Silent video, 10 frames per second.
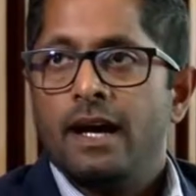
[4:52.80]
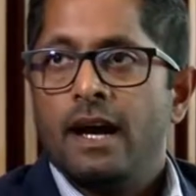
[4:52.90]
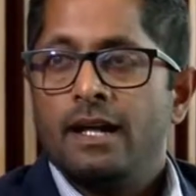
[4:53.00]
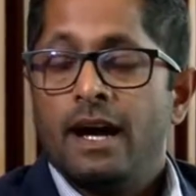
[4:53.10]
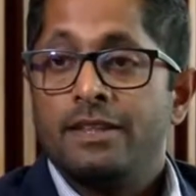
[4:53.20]

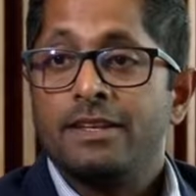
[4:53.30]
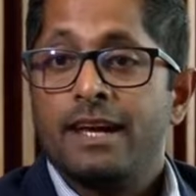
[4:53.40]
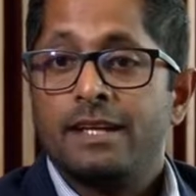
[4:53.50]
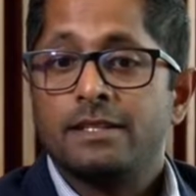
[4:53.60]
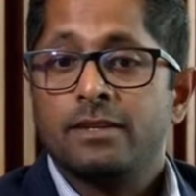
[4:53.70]
I
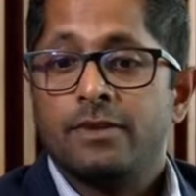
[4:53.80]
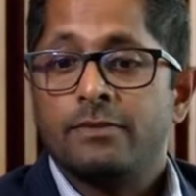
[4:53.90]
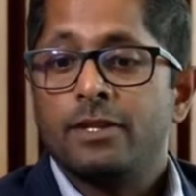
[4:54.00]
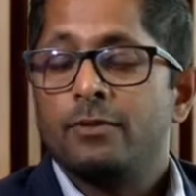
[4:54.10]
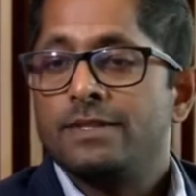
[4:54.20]
think actually of
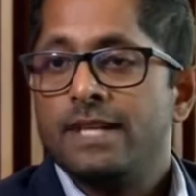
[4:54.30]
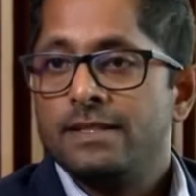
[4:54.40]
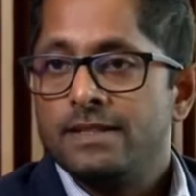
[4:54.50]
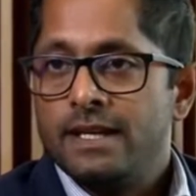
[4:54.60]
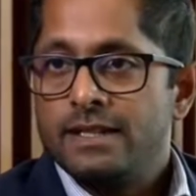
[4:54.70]
everything we say
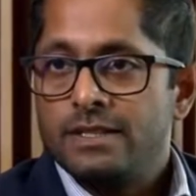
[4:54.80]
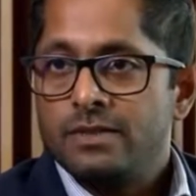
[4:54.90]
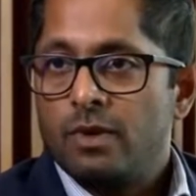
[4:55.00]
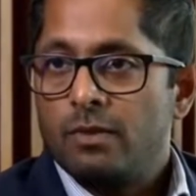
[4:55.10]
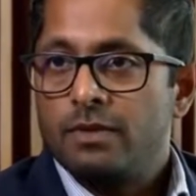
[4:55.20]
today, this
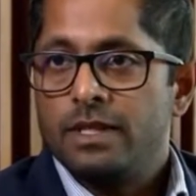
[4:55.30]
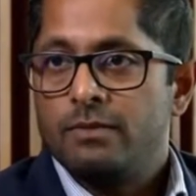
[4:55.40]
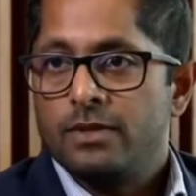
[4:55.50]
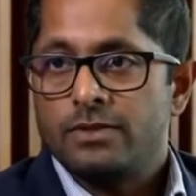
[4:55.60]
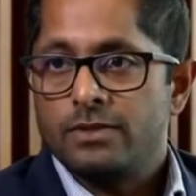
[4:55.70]
is probably the
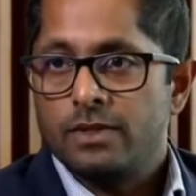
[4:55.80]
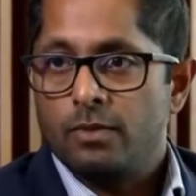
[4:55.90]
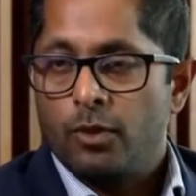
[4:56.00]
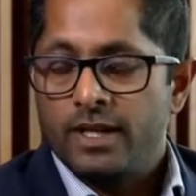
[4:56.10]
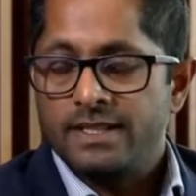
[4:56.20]
most crucial
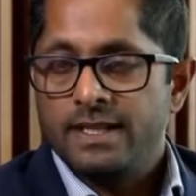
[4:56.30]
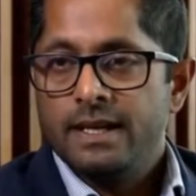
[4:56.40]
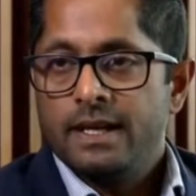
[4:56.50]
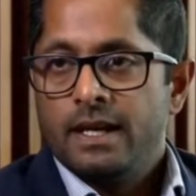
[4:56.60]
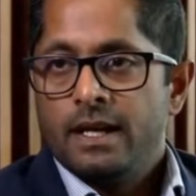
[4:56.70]
point.
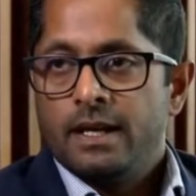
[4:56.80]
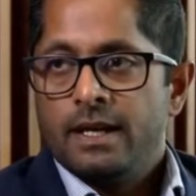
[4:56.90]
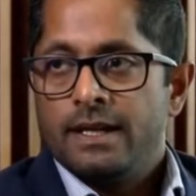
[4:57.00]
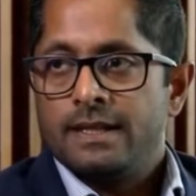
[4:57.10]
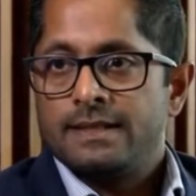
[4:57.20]

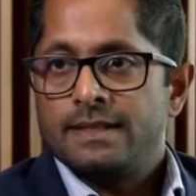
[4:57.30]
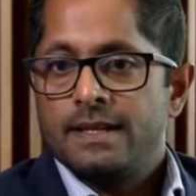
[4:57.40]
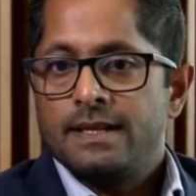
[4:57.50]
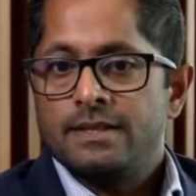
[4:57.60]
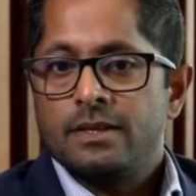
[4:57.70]

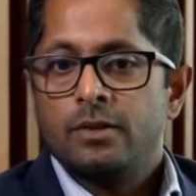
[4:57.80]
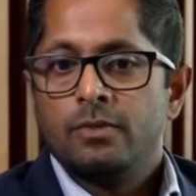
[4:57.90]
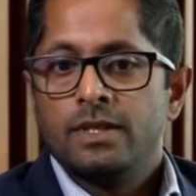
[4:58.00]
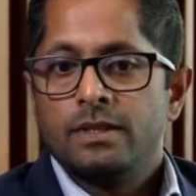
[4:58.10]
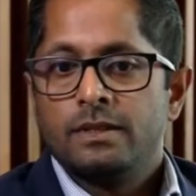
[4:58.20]
It's a
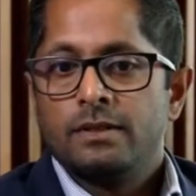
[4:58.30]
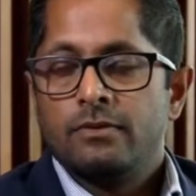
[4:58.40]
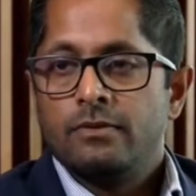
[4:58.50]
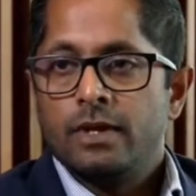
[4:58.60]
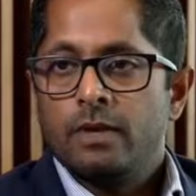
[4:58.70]

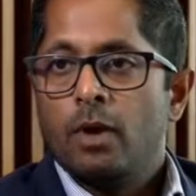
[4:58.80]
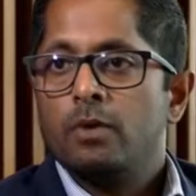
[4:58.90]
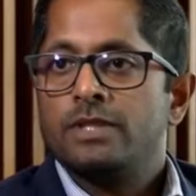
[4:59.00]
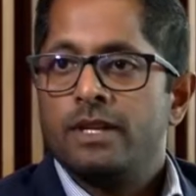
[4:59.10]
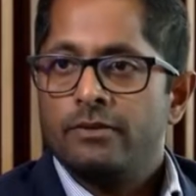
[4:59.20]
human
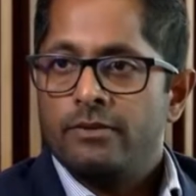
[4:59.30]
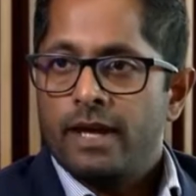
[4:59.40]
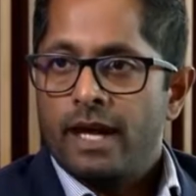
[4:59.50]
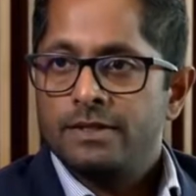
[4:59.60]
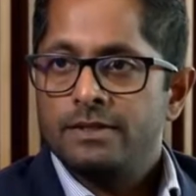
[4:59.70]
emotion and
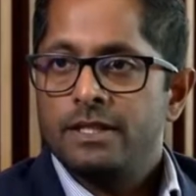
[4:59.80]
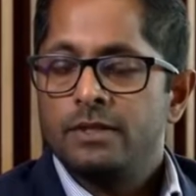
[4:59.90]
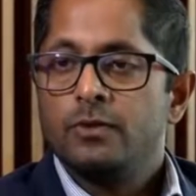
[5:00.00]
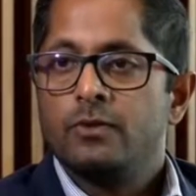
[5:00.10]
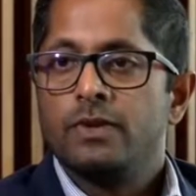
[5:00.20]
reaction
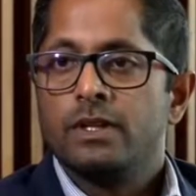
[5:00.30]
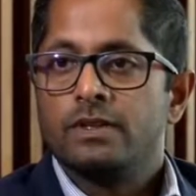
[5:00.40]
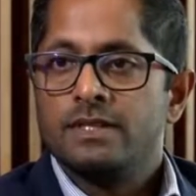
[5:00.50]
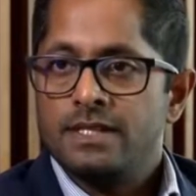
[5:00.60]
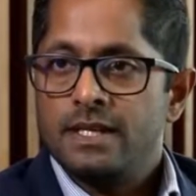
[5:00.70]
that you feel
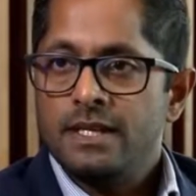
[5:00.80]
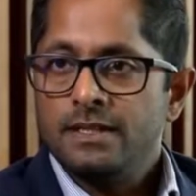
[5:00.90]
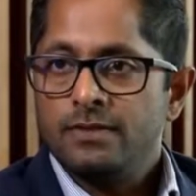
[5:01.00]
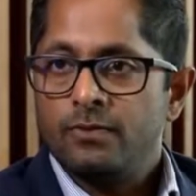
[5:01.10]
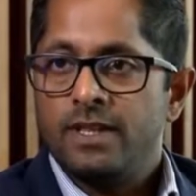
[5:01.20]

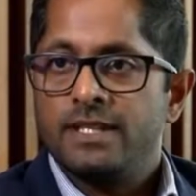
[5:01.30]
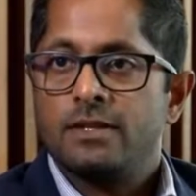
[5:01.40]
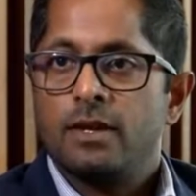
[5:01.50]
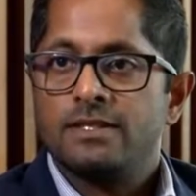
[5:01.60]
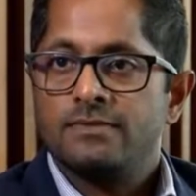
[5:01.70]
concerned when
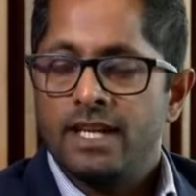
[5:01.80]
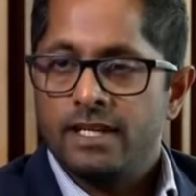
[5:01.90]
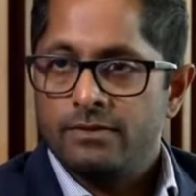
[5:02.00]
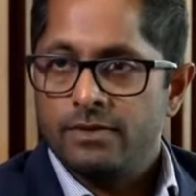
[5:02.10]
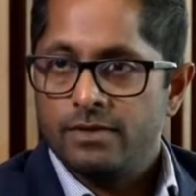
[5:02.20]
there's lots of
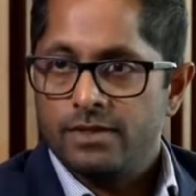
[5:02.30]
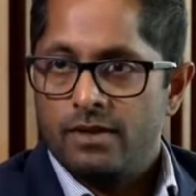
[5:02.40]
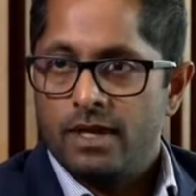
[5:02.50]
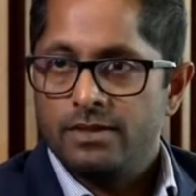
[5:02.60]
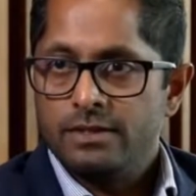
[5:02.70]
negative news
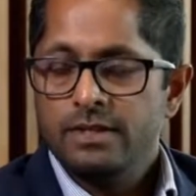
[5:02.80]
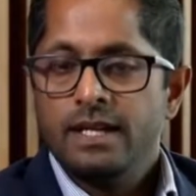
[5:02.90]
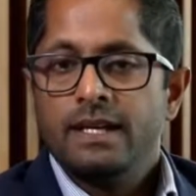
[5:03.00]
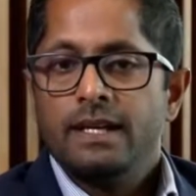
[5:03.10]
around you.